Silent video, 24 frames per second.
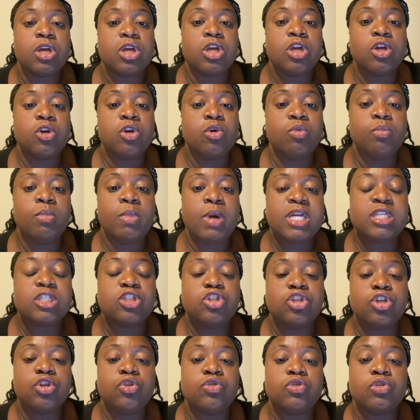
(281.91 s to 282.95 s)
You
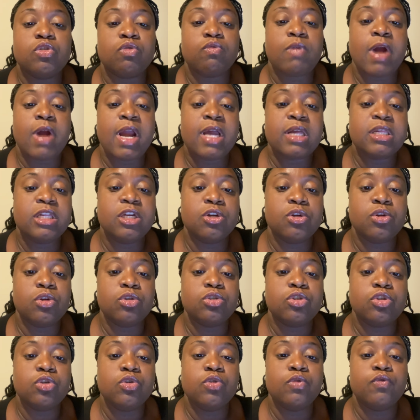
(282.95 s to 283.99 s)
must choose the right clinical
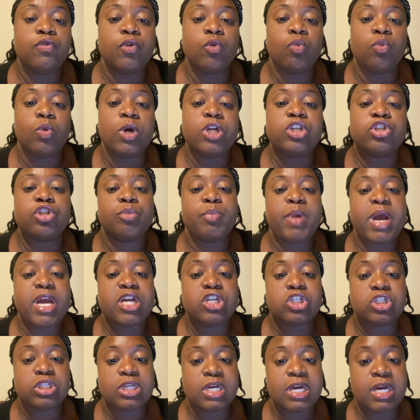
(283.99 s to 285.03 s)
tool for what your
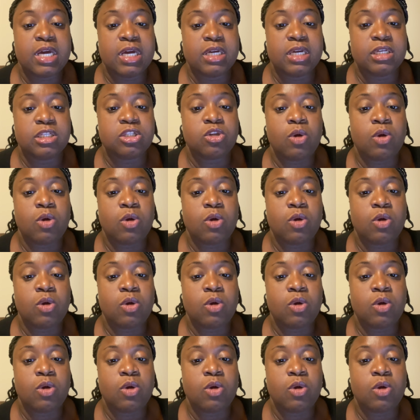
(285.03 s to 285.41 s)
patient is.